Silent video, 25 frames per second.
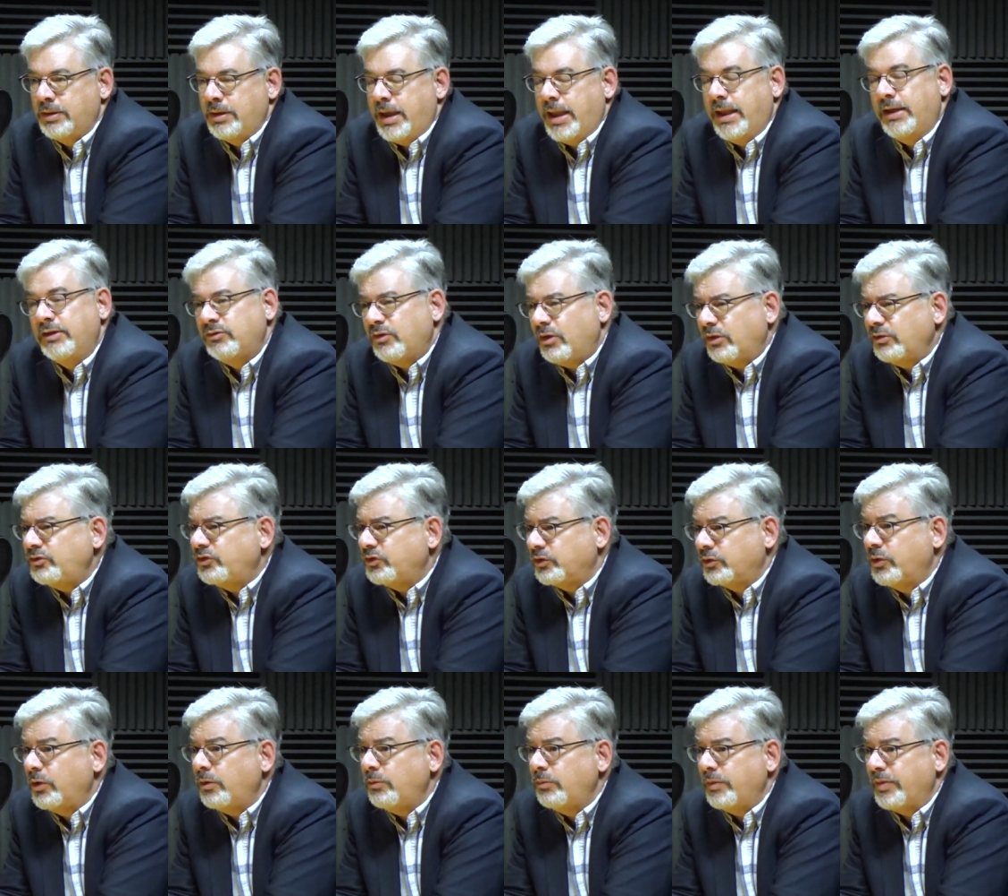And as long as
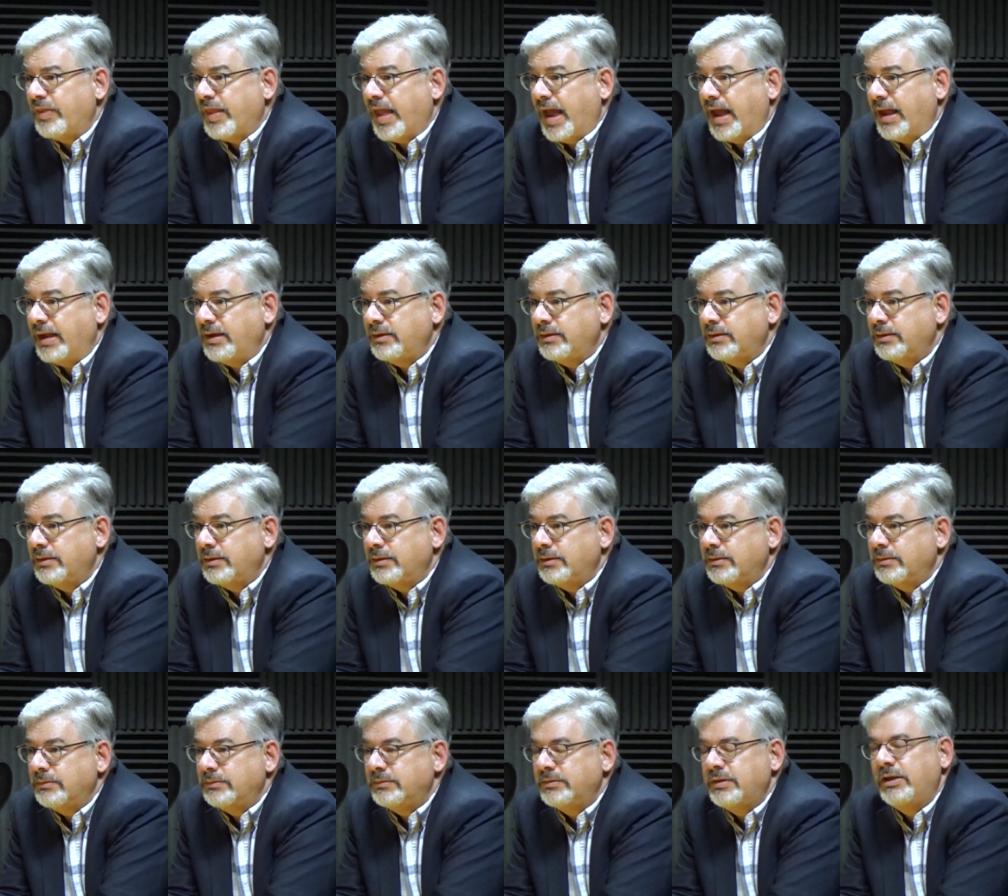you're good with that, mm
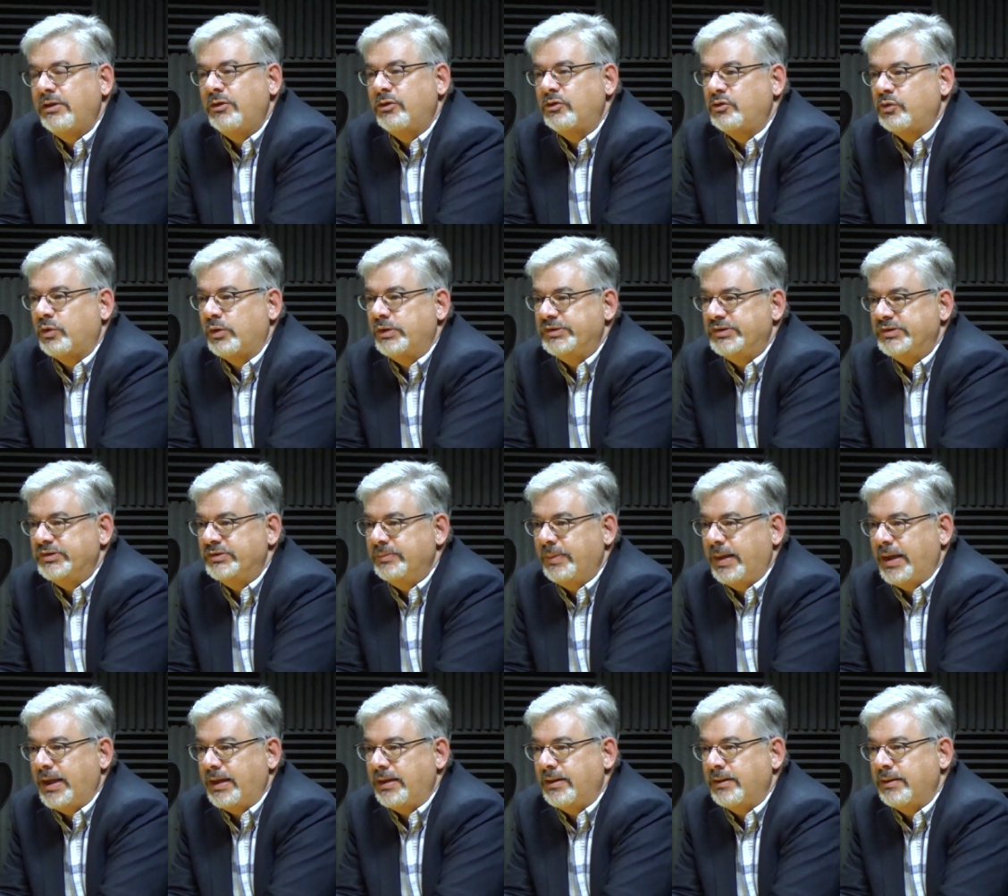-hmm. then your choice is
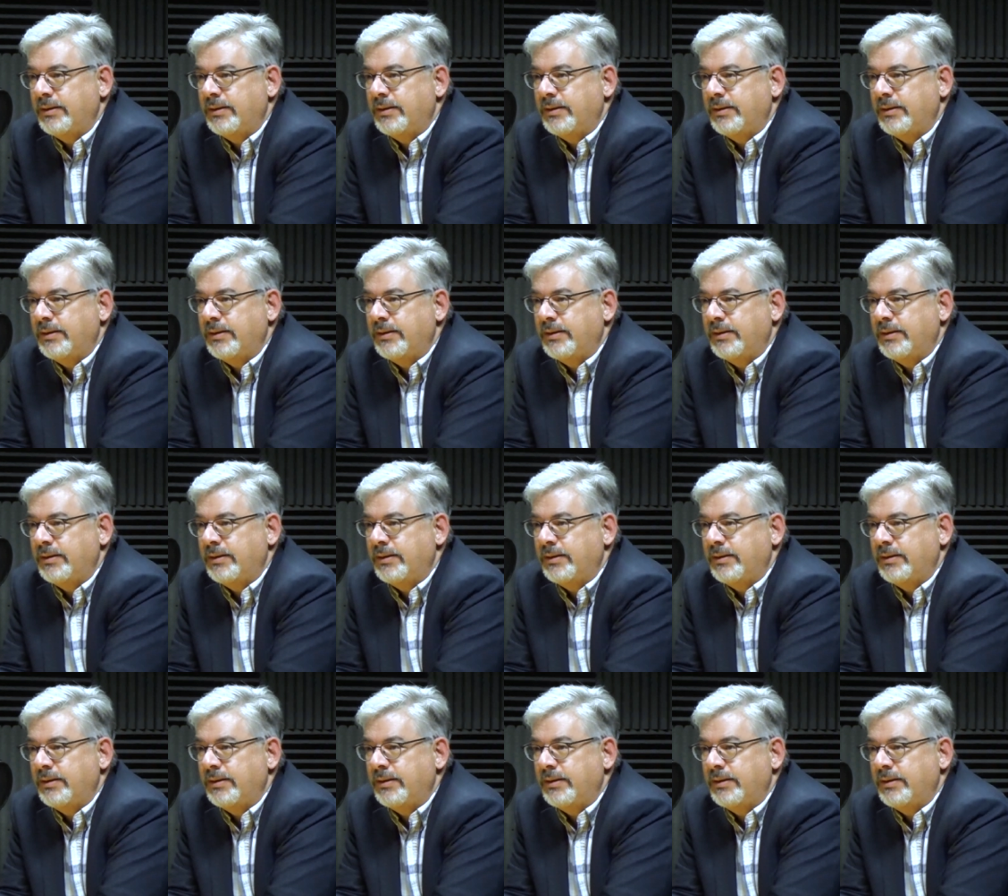made.